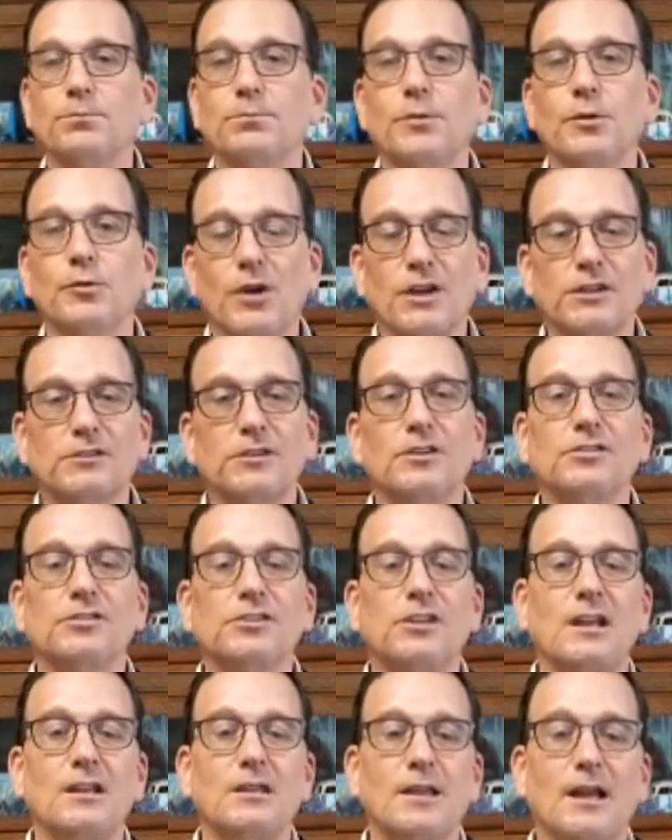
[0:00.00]
The rest of the
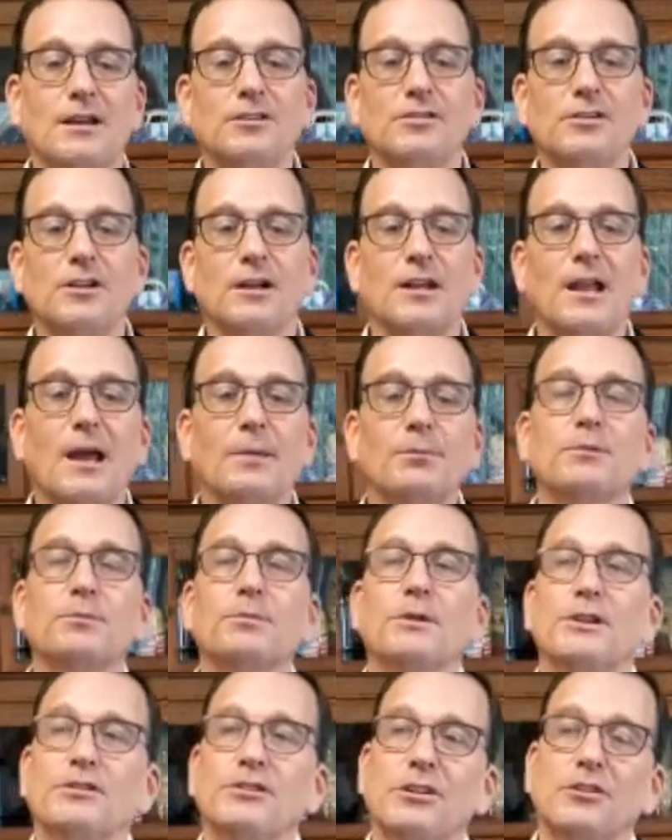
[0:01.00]
state, that has not happened,
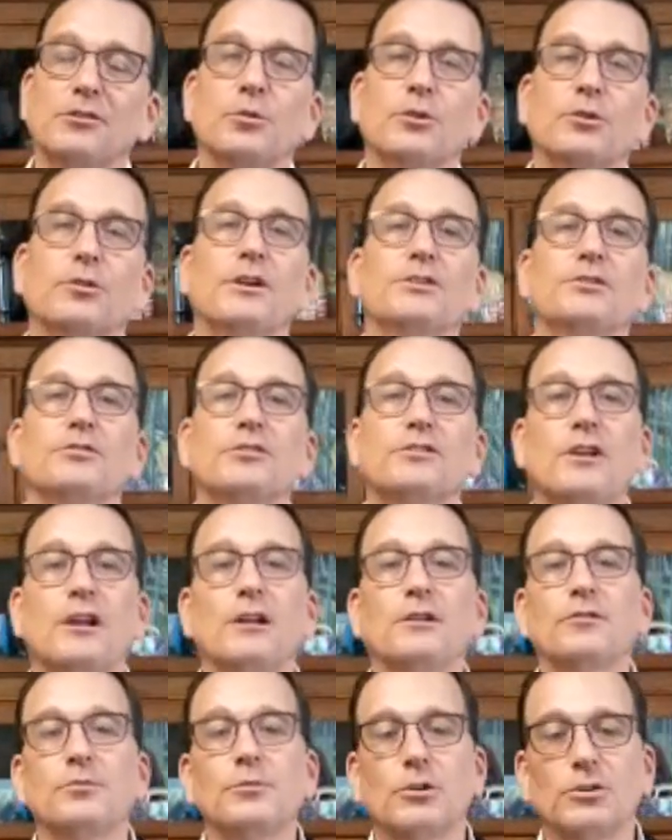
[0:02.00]
but since we're under a
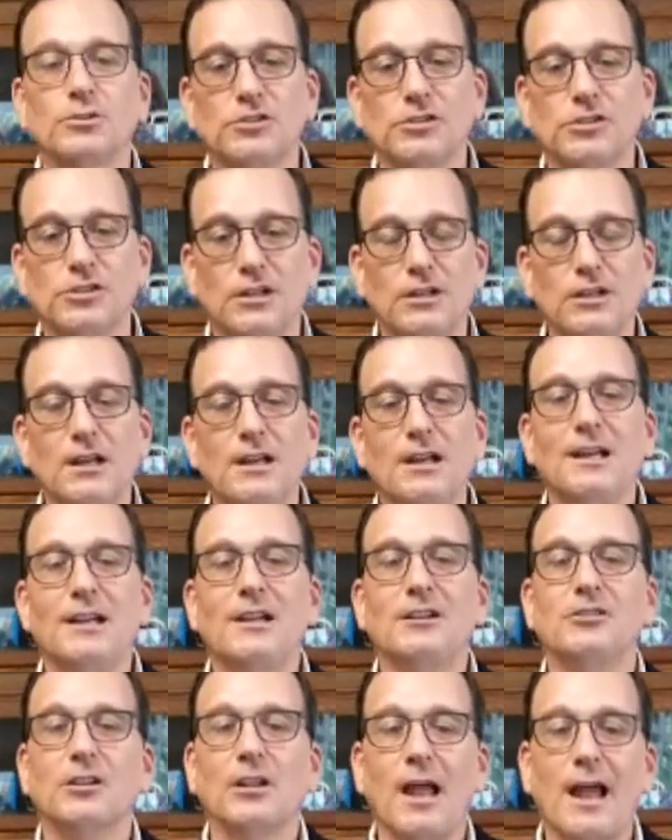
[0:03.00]
state of emergency,
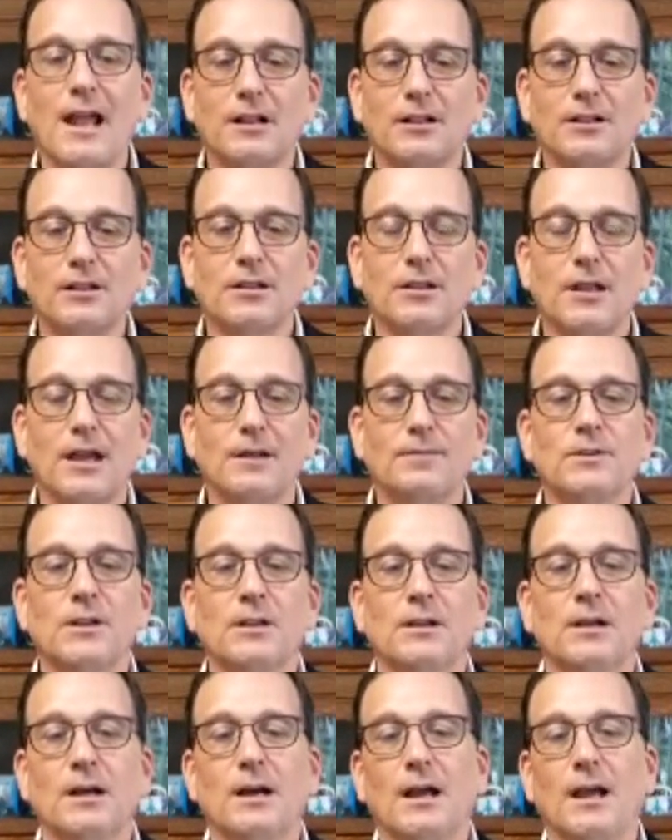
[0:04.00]
it's likely that
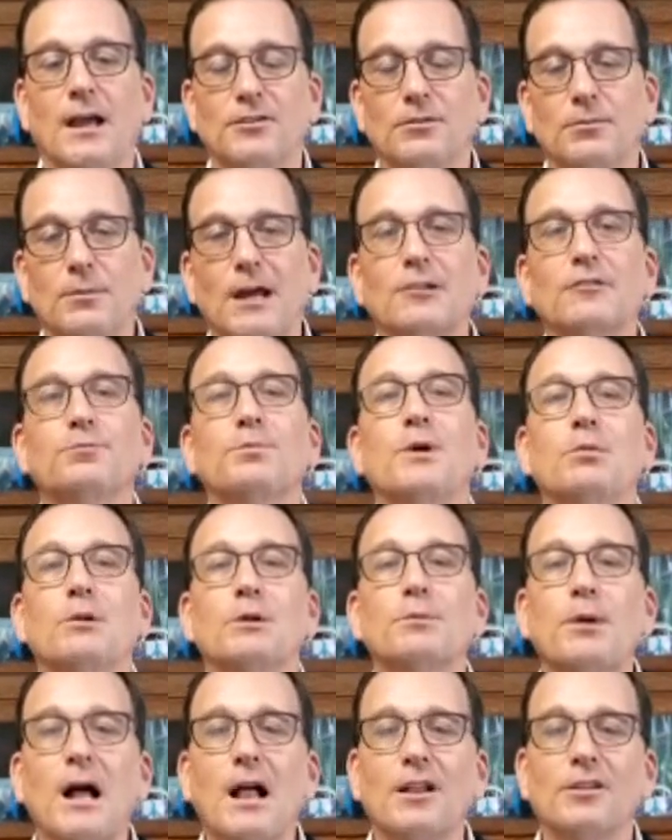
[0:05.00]
as a matter of
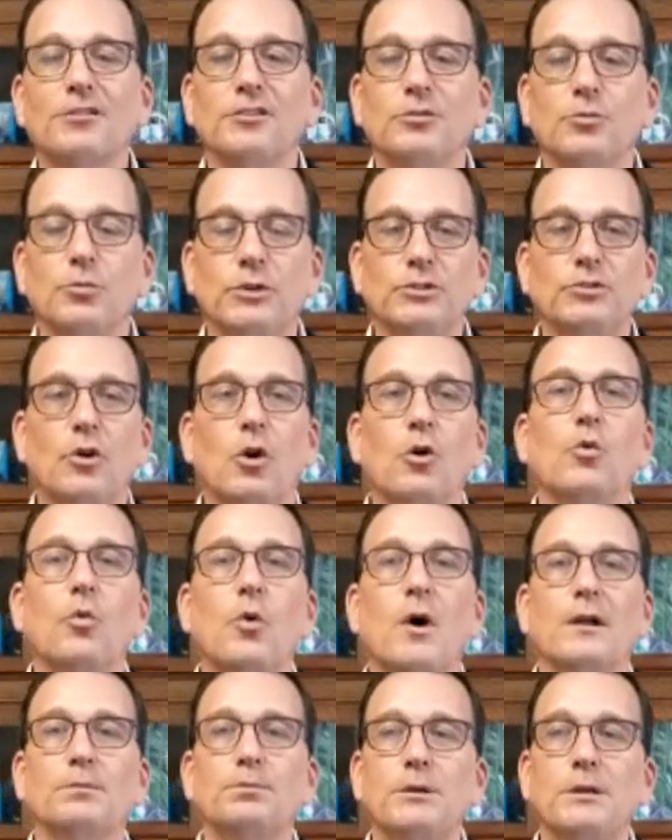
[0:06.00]
public policy, we don't
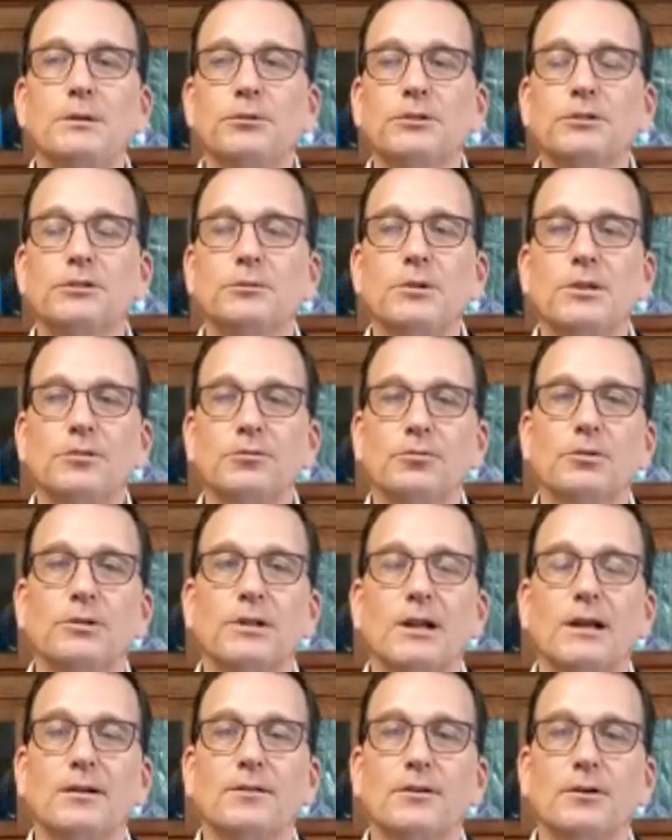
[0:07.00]
want people to be thrown
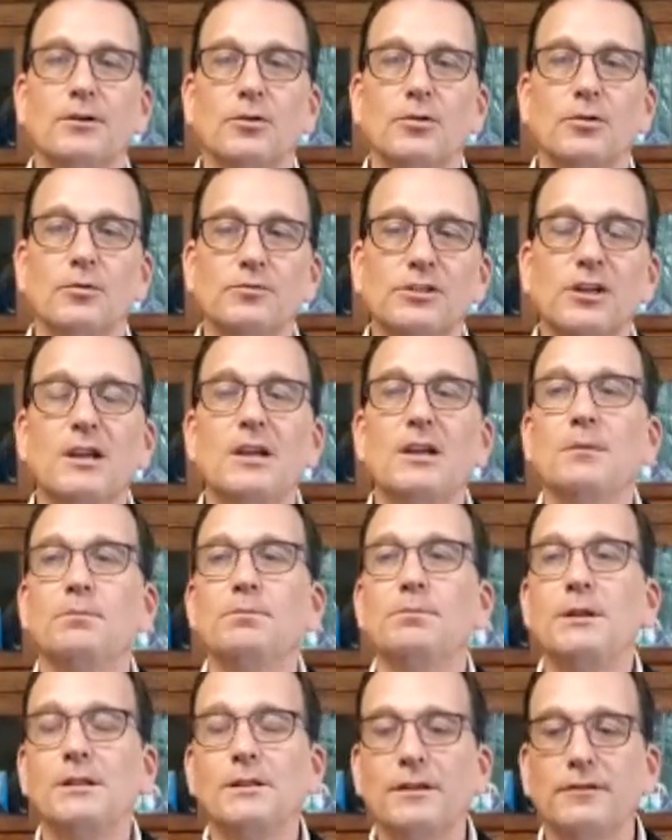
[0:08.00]
out of their homes,
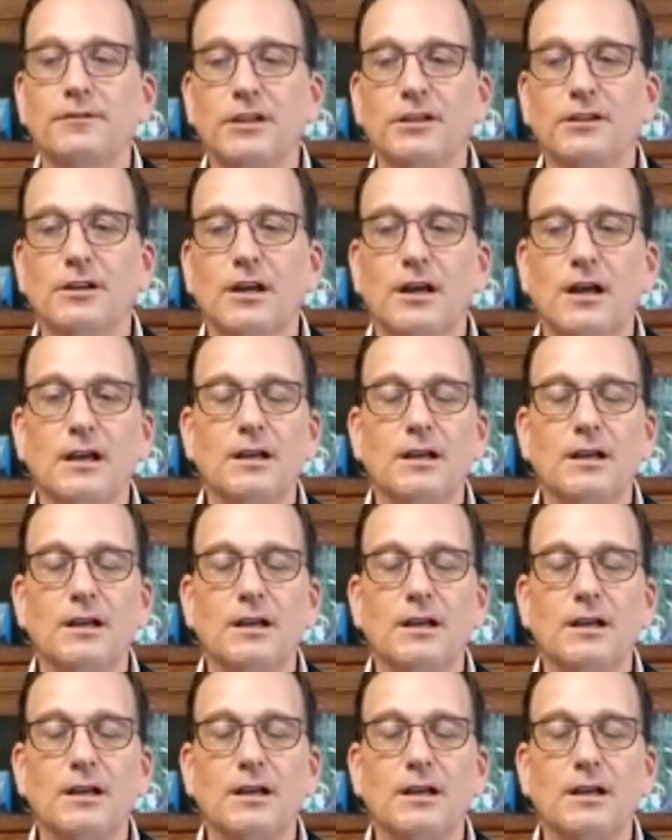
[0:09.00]
be living